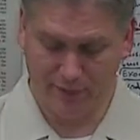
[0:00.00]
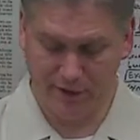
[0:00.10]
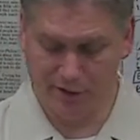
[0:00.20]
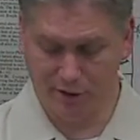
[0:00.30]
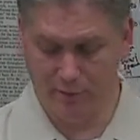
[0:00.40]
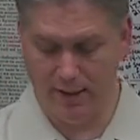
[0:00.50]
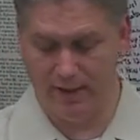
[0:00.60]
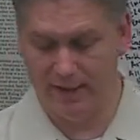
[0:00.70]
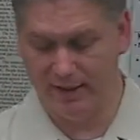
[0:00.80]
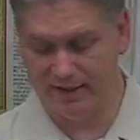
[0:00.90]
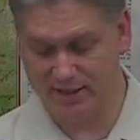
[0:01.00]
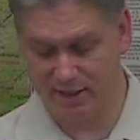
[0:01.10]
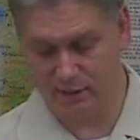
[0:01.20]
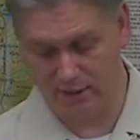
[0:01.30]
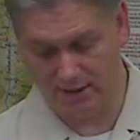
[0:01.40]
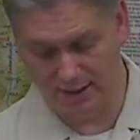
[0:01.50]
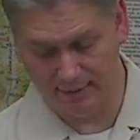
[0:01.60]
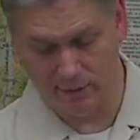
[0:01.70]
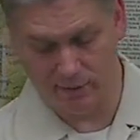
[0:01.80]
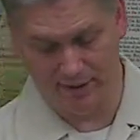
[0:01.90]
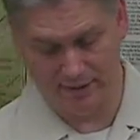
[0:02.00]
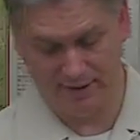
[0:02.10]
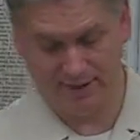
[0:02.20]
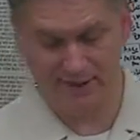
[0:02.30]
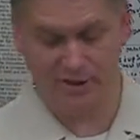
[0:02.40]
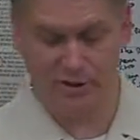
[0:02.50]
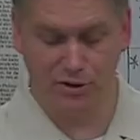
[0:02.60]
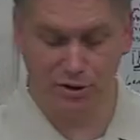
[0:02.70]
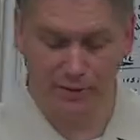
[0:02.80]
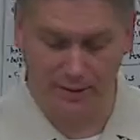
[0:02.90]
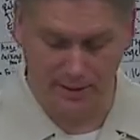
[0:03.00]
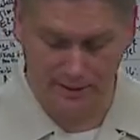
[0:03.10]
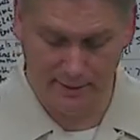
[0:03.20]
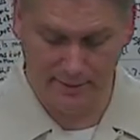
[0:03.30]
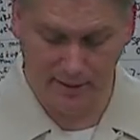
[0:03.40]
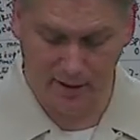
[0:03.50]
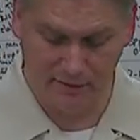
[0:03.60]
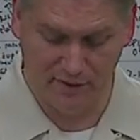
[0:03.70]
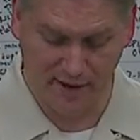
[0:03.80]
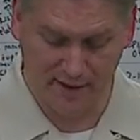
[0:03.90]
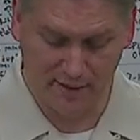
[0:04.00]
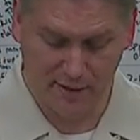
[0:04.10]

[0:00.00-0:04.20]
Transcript: And a certain man in, in Caesarea named Cornelius, a centurion of that